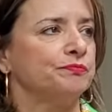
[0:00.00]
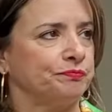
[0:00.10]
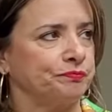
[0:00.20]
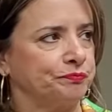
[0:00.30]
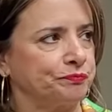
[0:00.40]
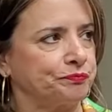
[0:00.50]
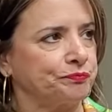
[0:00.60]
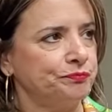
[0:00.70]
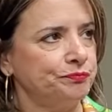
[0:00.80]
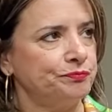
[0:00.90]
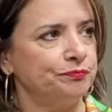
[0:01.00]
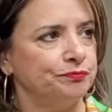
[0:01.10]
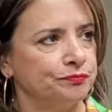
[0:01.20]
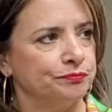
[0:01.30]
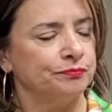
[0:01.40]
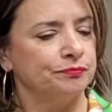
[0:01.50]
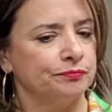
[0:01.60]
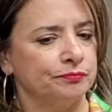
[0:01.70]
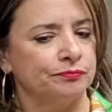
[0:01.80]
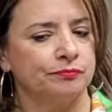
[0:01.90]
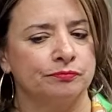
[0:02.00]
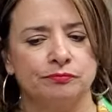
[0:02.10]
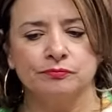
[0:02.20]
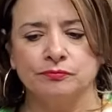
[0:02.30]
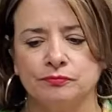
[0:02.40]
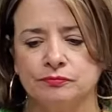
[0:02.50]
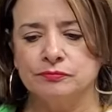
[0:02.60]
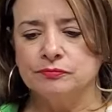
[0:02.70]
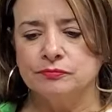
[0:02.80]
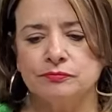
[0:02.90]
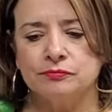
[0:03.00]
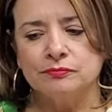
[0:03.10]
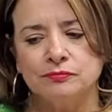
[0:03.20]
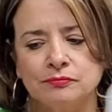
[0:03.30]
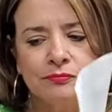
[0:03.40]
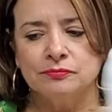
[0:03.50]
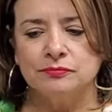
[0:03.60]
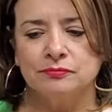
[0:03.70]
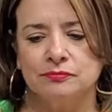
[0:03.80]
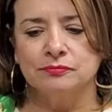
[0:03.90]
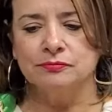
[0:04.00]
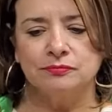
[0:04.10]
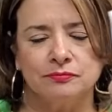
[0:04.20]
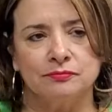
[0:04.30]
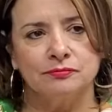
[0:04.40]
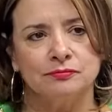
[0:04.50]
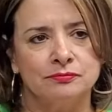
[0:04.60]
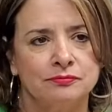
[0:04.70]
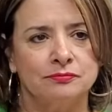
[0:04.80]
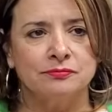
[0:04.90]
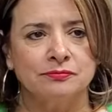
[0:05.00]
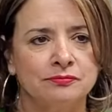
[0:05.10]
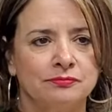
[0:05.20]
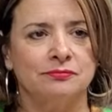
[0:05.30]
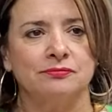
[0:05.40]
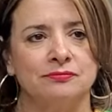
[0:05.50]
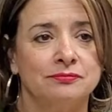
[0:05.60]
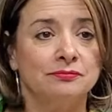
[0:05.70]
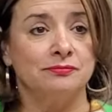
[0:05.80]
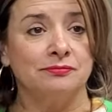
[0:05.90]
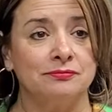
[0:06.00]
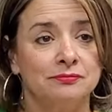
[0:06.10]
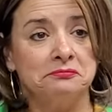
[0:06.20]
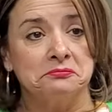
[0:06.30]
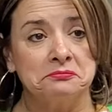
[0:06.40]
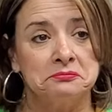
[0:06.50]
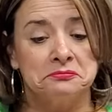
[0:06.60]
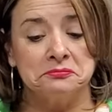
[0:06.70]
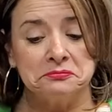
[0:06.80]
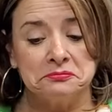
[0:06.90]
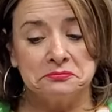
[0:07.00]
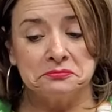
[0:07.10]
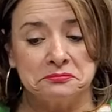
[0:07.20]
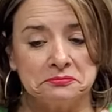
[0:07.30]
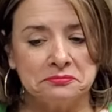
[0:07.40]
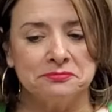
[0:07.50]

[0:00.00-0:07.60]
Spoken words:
The person shown says nothing.